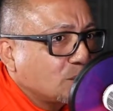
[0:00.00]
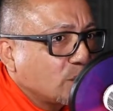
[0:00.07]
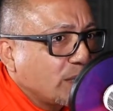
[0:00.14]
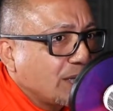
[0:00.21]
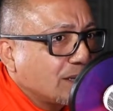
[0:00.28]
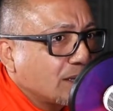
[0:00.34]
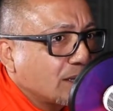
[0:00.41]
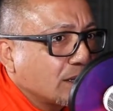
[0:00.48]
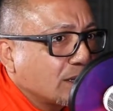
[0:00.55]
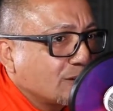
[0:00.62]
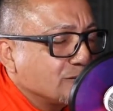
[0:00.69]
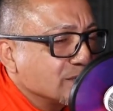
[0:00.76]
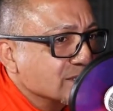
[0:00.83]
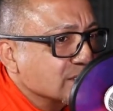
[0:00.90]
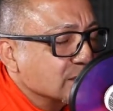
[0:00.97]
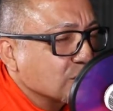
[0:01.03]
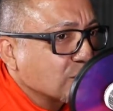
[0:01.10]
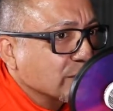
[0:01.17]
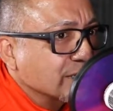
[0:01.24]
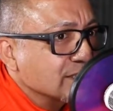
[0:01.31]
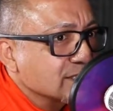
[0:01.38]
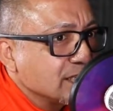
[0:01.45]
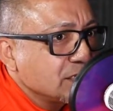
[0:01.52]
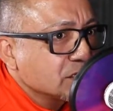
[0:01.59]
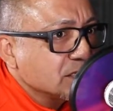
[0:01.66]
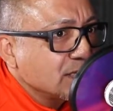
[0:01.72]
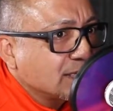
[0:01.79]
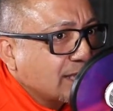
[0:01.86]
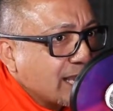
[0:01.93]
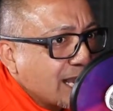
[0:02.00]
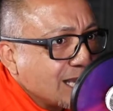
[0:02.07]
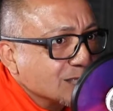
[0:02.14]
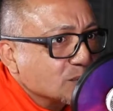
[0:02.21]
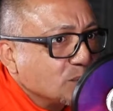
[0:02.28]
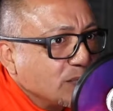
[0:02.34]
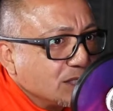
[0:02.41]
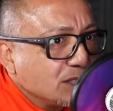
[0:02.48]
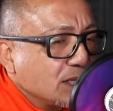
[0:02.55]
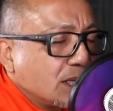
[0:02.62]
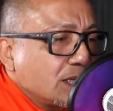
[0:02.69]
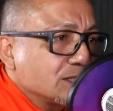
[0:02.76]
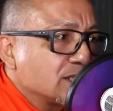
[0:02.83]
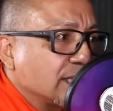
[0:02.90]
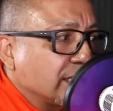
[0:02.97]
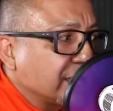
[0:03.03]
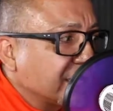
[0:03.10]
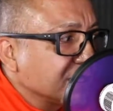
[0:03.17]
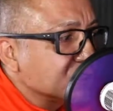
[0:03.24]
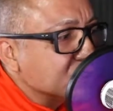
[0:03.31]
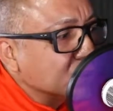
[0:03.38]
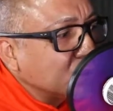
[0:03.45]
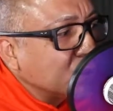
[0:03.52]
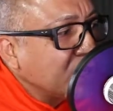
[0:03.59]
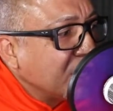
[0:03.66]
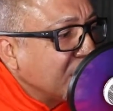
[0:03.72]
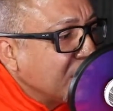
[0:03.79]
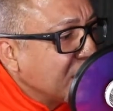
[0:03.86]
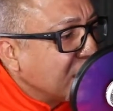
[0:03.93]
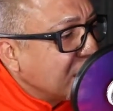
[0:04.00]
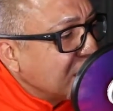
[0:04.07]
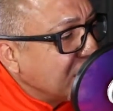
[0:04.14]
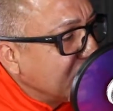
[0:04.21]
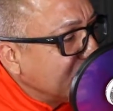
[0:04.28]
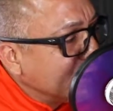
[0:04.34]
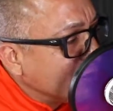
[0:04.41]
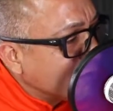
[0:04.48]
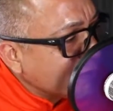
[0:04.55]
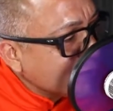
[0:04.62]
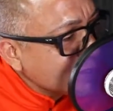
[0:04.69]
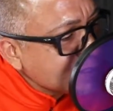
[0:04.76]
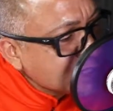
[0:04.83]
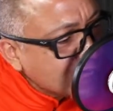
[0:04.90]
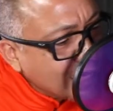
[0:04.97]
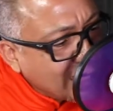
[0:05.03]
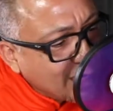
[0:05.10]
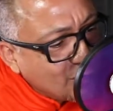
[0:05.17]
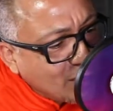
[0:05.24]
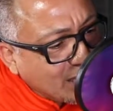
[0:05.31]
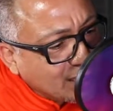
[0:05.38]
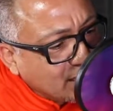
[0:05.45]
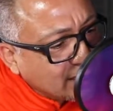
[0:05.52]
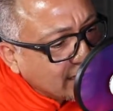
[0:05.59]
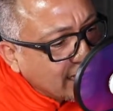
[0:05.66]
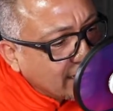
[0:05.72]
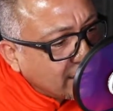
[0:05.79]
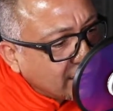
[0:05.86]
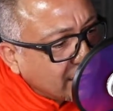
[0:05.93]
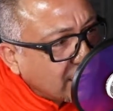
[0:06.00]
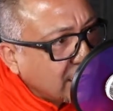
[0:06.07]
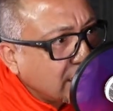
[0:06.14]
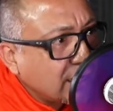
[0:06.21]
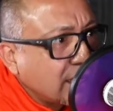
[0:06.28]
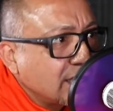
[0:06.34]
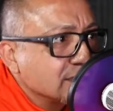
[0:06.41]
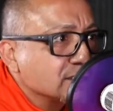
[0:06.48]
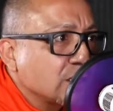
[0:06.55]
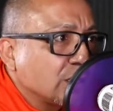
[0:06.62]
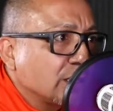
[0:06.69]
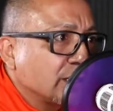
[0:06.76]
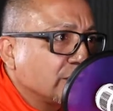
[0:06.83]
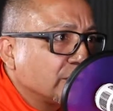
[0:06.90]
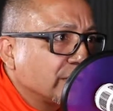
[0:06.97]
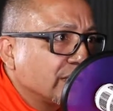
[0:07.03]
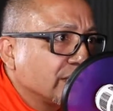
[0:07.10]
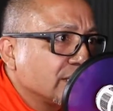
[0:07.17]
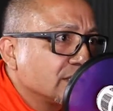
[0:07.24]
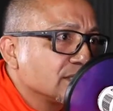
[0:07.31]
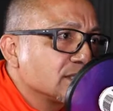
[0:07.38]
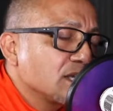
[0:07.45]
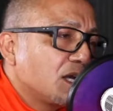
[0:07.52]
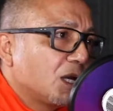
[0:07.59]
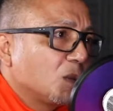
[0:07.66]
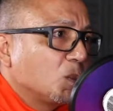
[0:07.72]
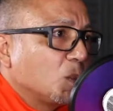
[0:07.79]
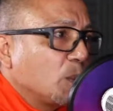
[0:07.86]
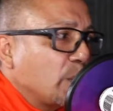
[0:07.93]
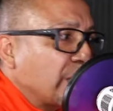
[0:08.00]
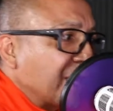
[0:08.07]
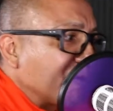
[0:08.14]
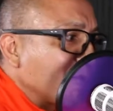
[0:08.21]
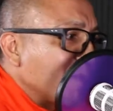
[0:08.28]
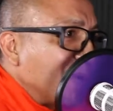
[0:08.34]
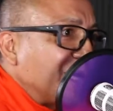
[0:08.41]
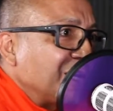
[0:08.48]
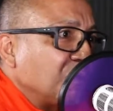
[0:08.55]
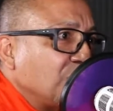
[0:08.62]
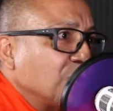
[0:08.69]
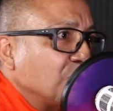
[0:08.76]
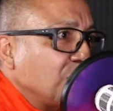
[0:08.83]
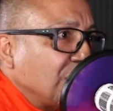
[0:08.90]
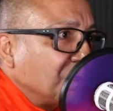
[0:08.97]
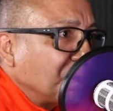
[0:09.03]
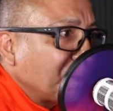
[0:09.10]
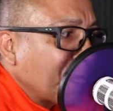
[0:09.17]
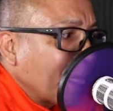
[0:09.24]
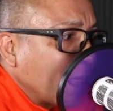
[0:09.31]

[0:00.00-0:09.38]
and of this organization that they asked me to look into. And the first time I looked at it, I saw little kids that reminded me of me.